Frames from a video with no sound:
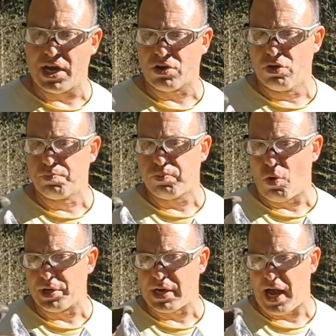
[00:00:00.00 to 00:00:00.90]
a good
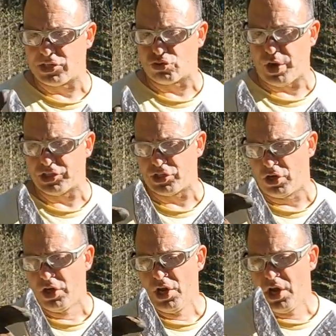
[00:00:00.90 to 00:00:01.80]
point of concentration here,
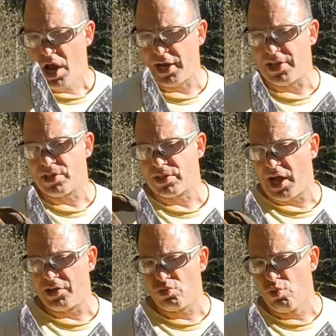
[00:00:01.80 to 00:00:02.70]
and
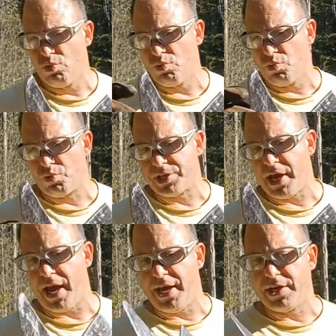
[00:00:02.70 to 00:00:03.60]
I do
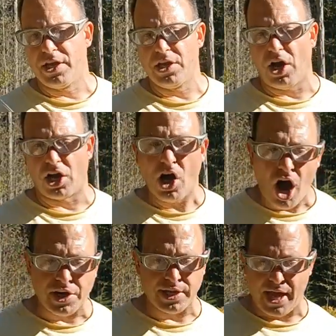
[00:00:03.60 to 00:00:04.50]
retain a
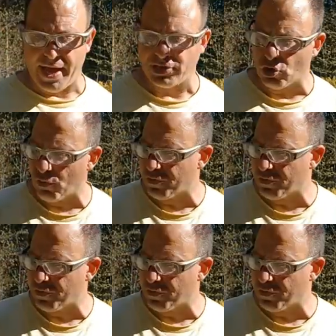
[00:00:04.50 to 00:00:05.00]
cutting edge over